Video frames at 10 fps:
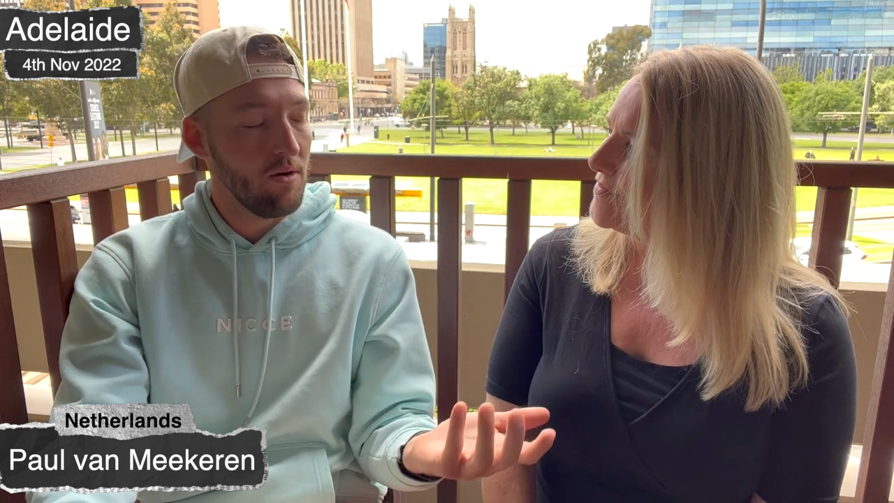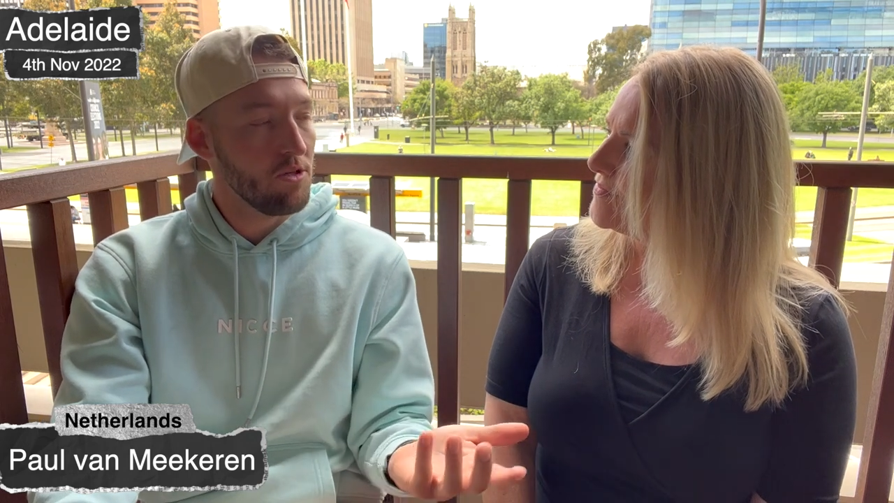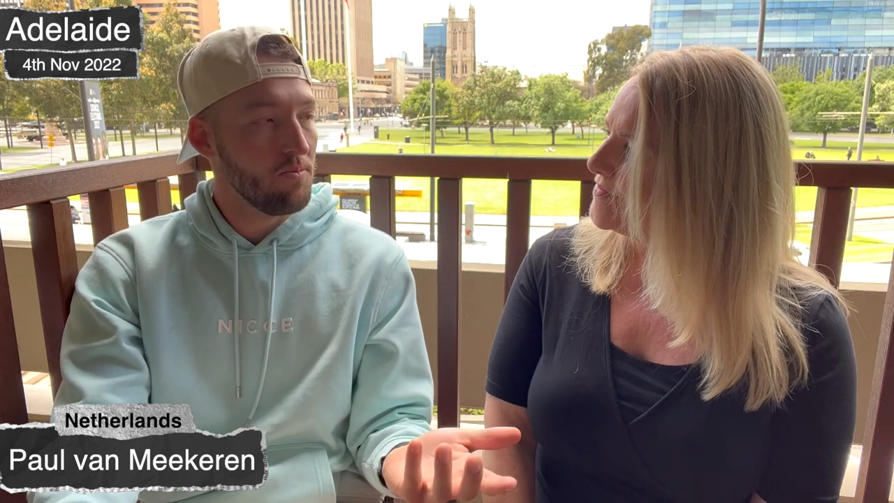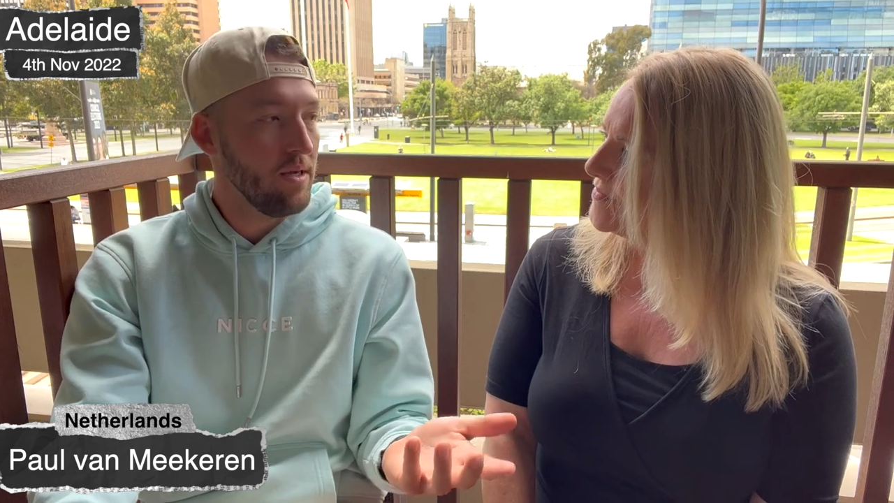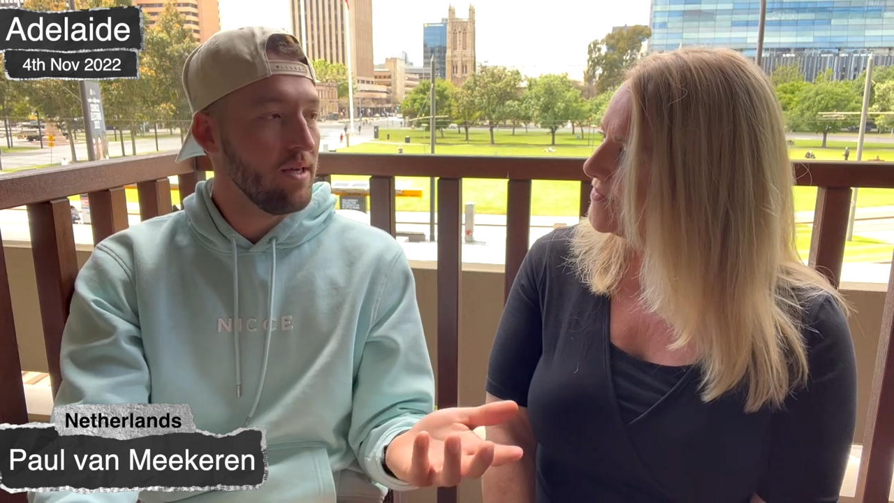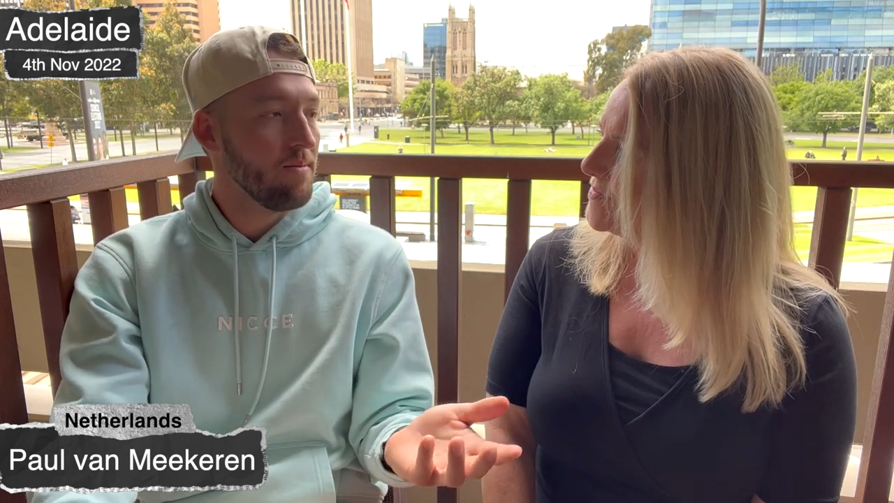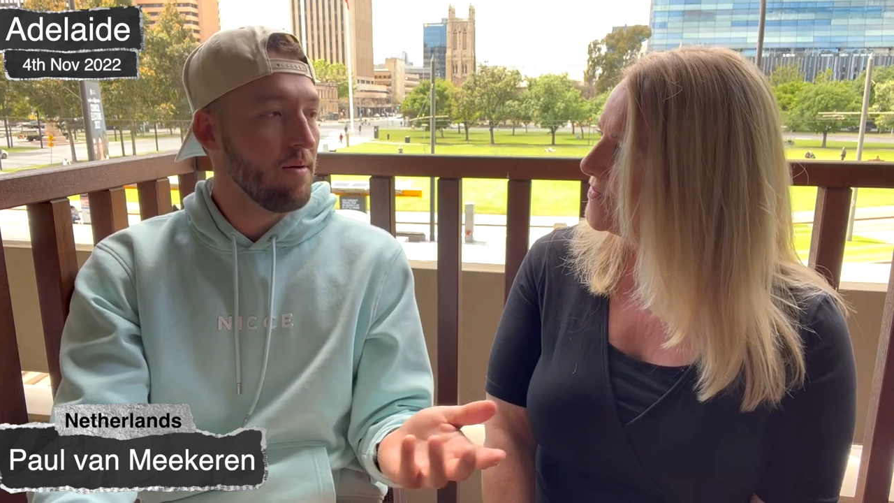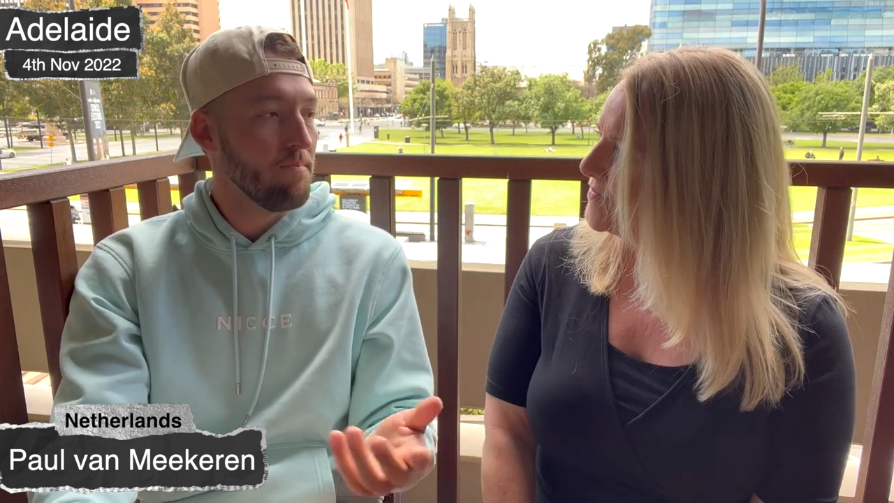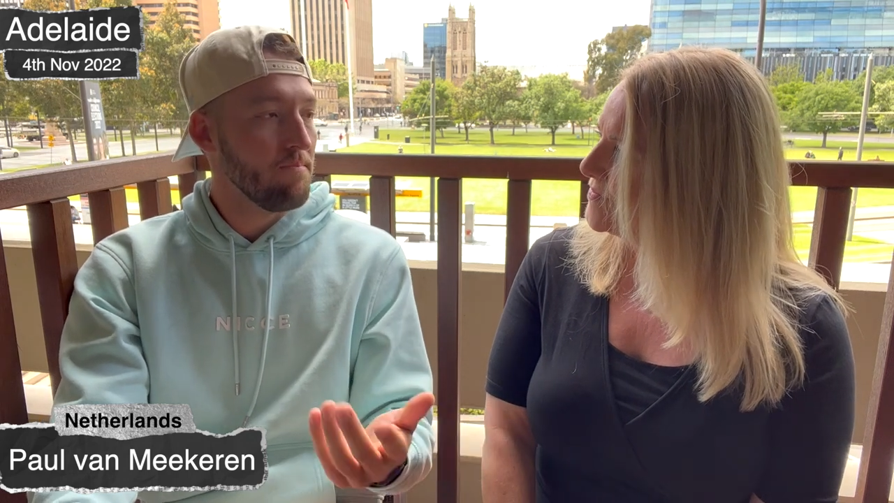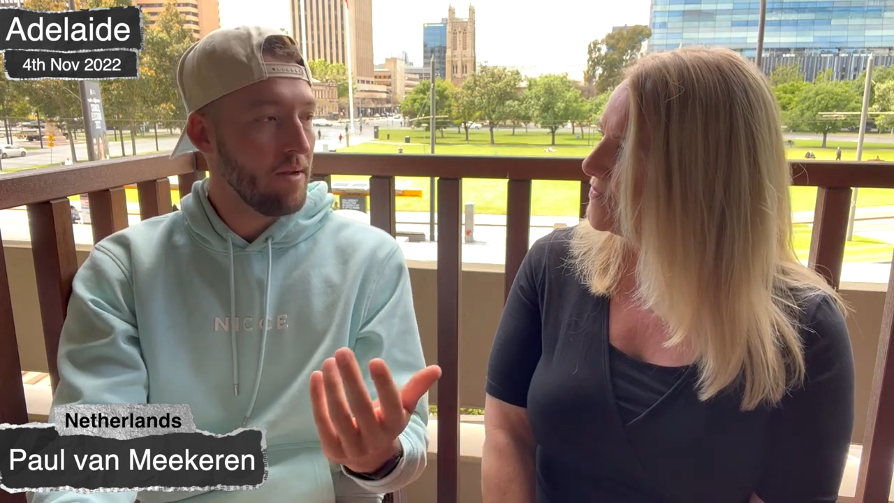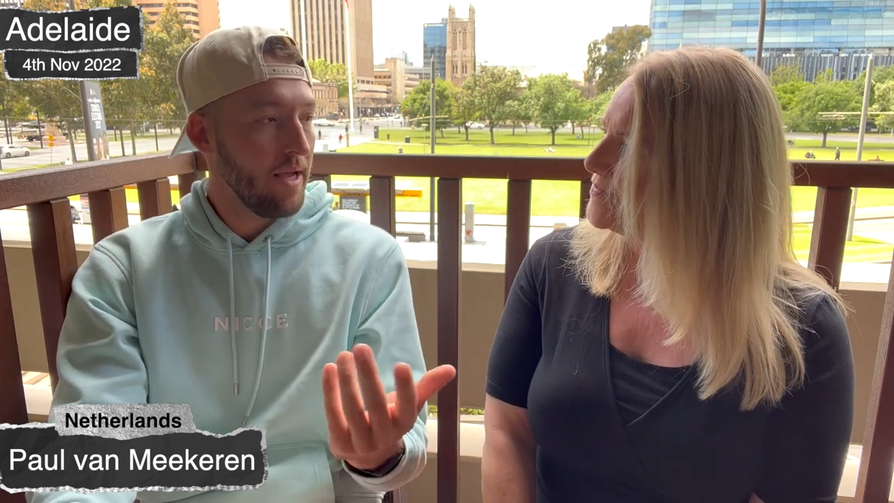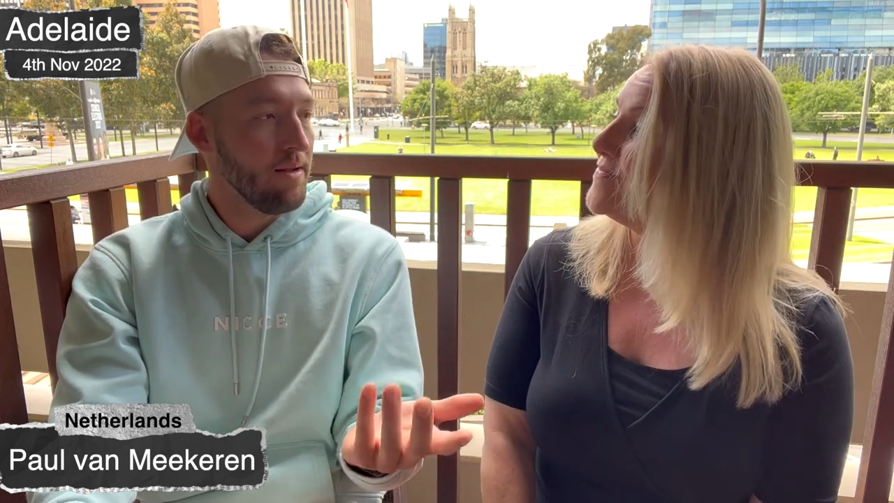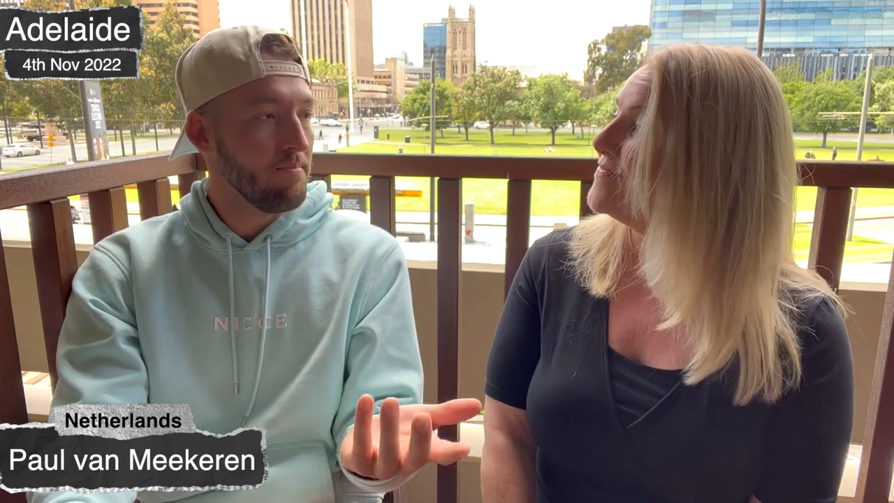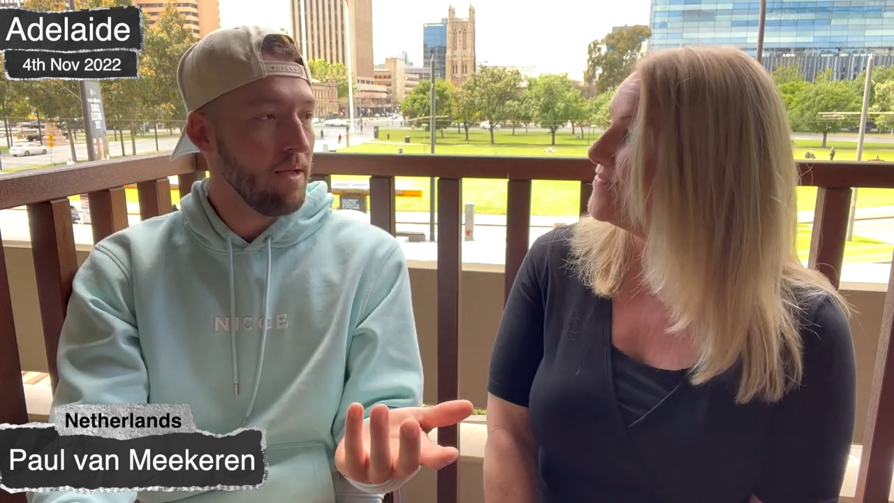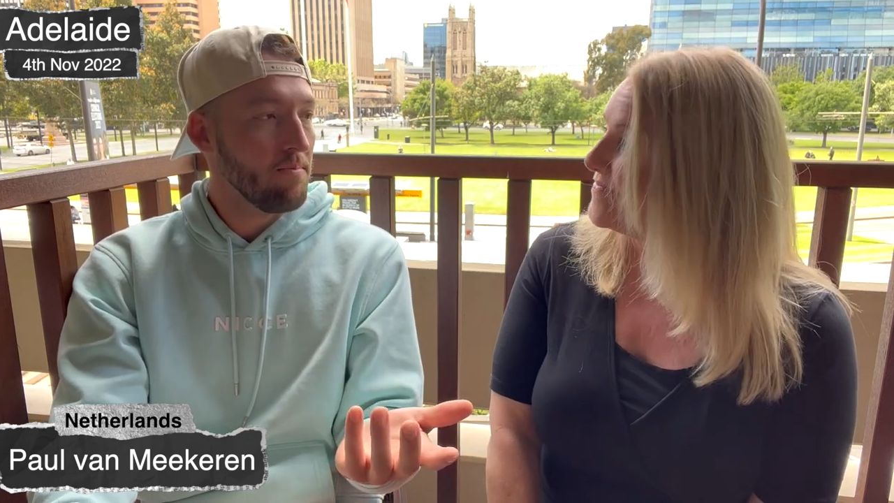I was speaking about playing
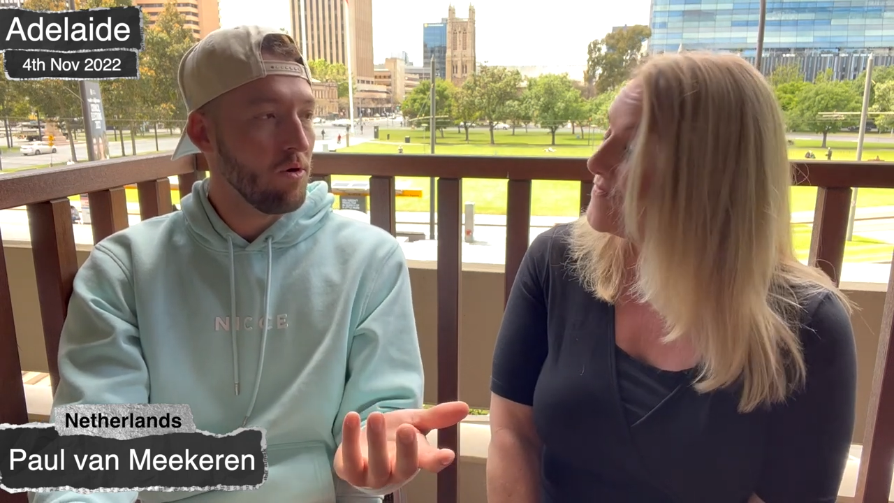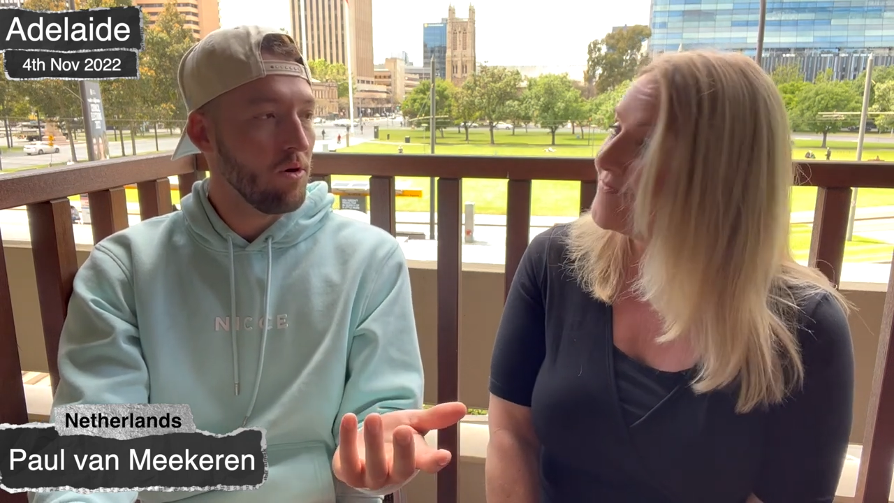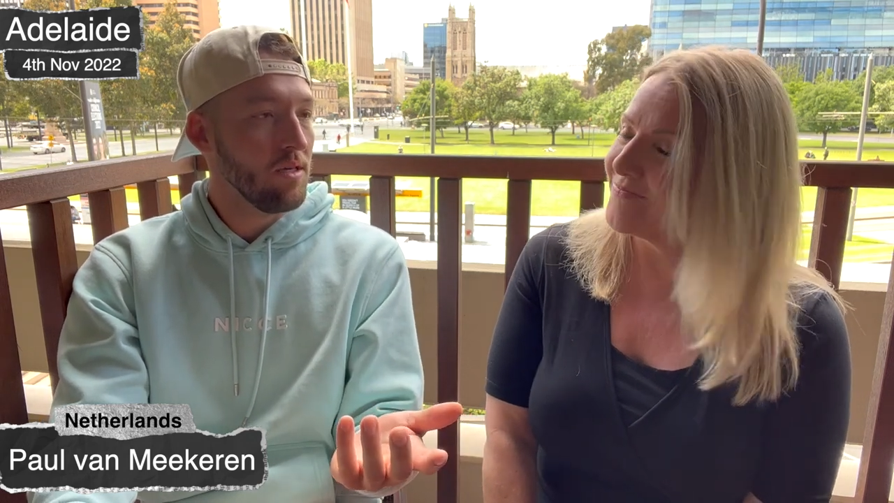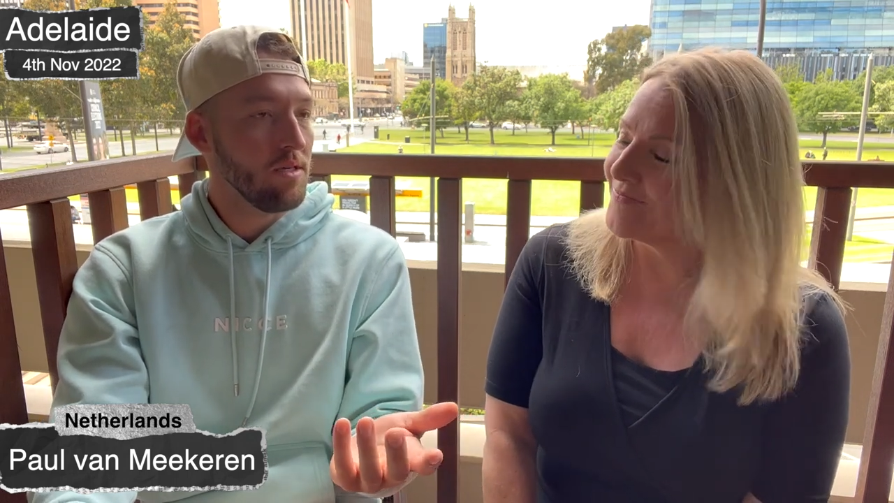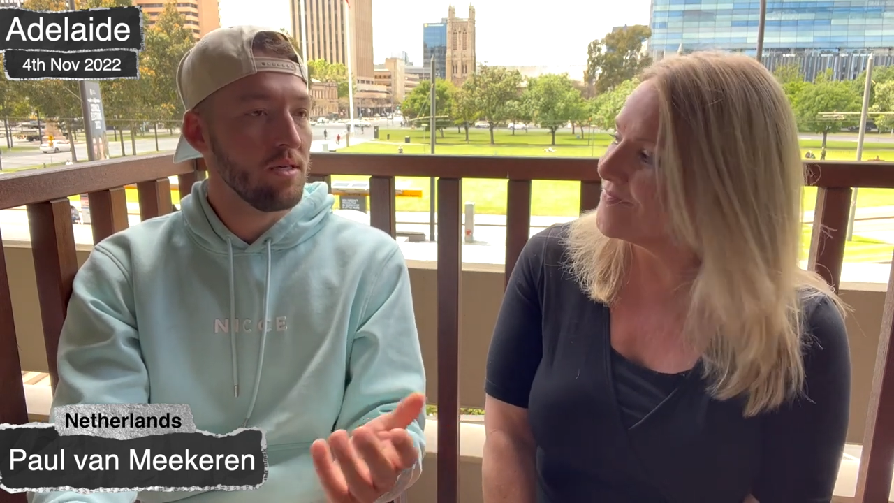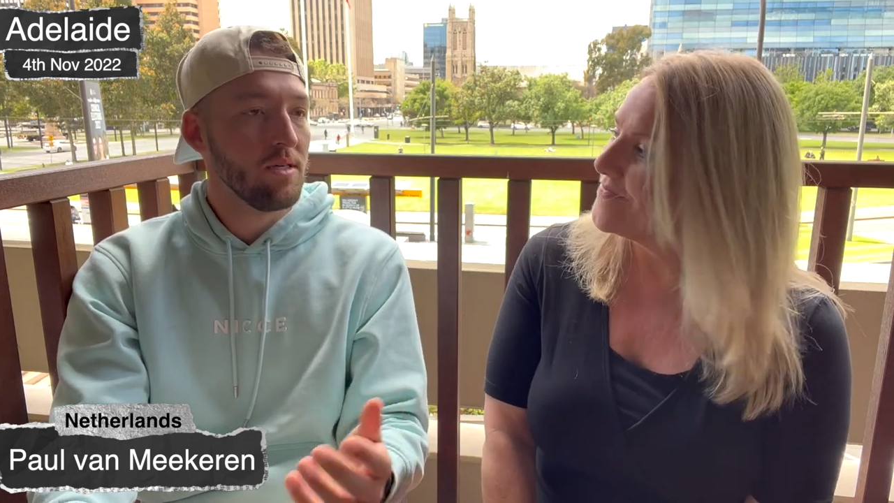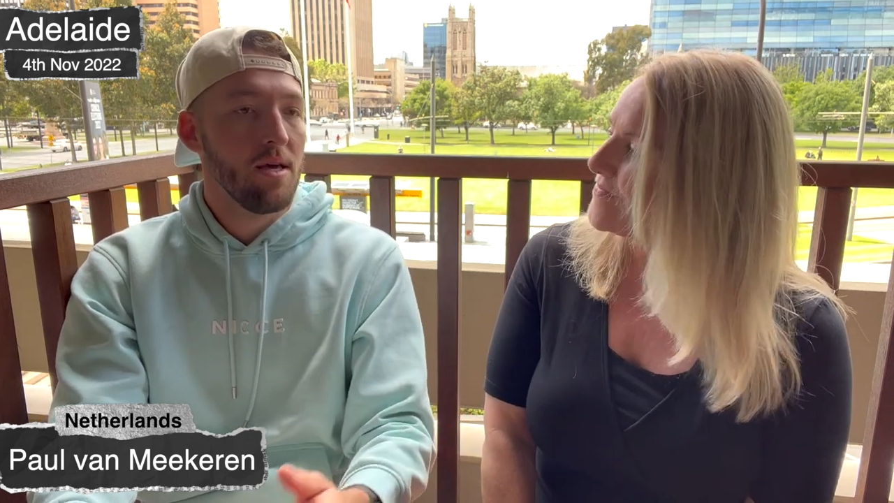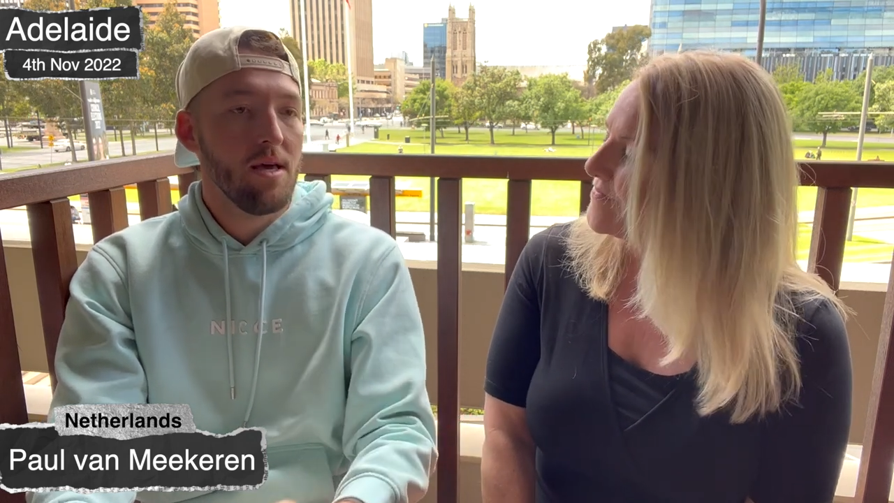the big boys.